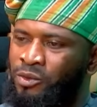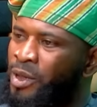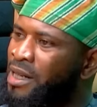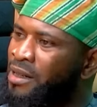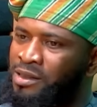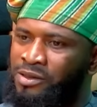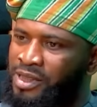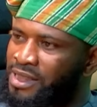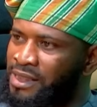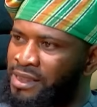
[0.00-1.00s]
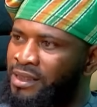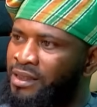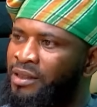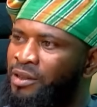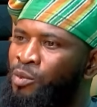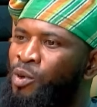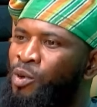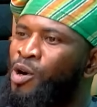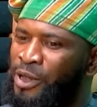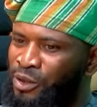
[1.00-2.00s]
we are not greedy,
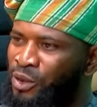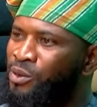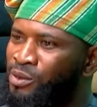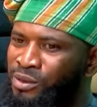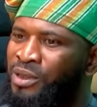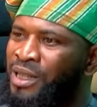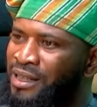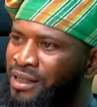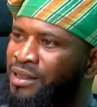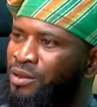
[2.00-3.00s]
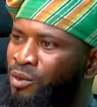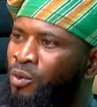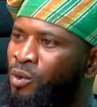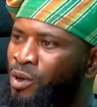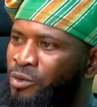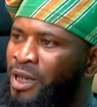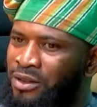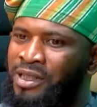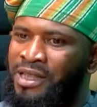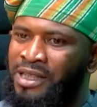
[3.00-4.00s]
but we know what we are
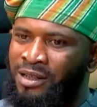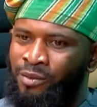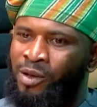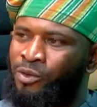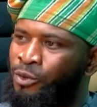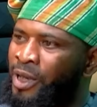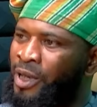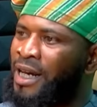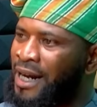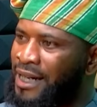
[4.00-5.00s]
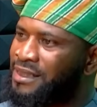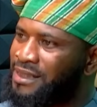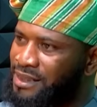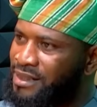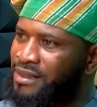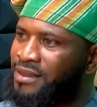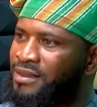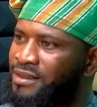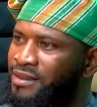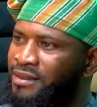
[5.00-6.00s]
talking about. We are
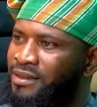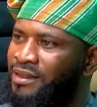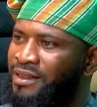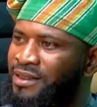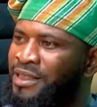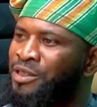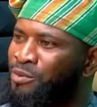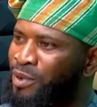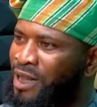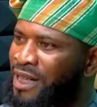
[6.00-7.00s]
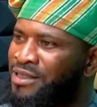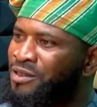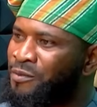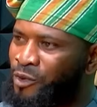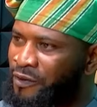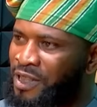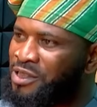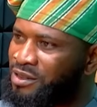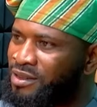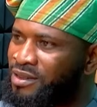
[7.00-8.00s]
teachers, the noblest of
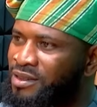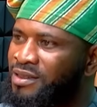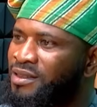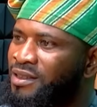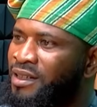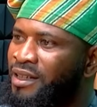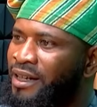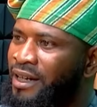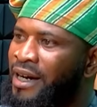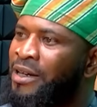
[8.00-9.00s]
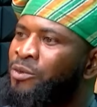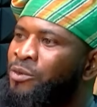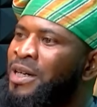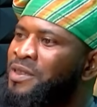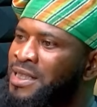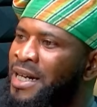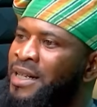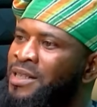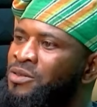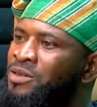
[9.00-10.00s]
professions, and we have
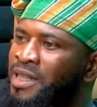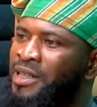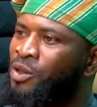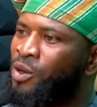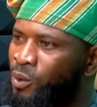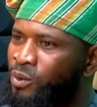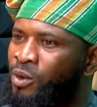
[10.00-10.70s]
decided to say no.